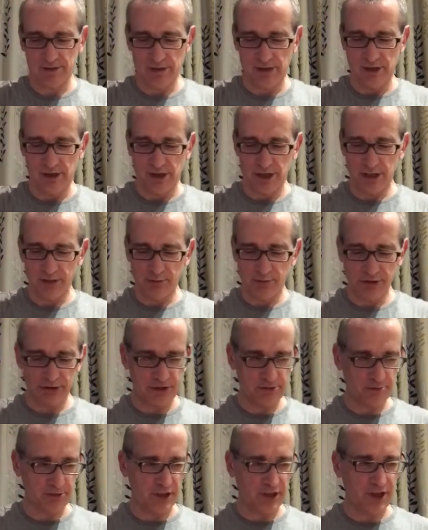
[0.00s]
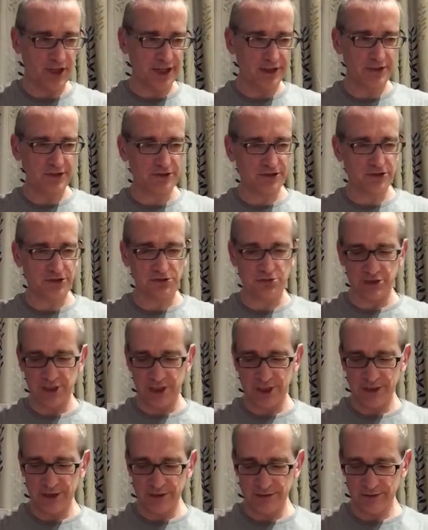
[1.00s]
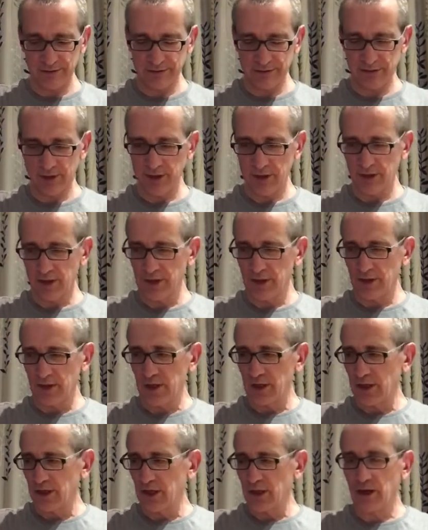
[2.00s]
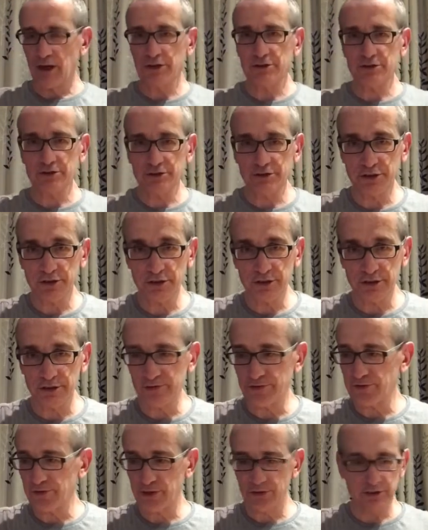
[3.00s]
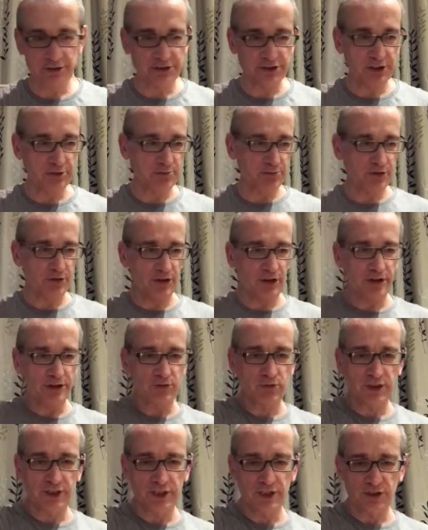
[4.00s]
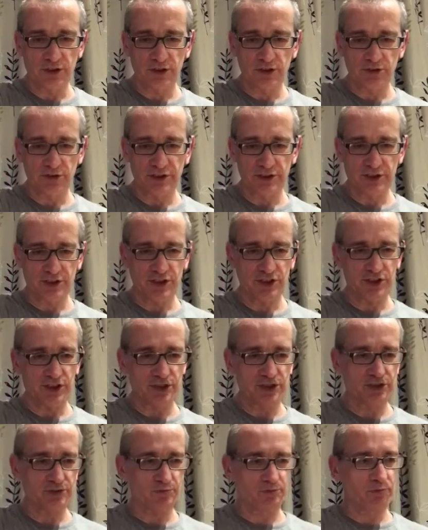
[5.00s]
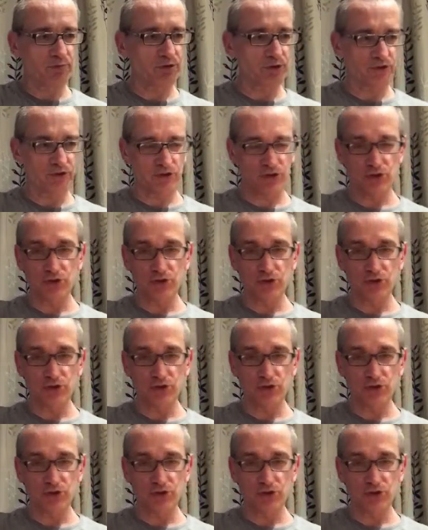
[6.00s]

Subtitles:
You put them behind your screen. On your turn, very simple. What you do is you just put 2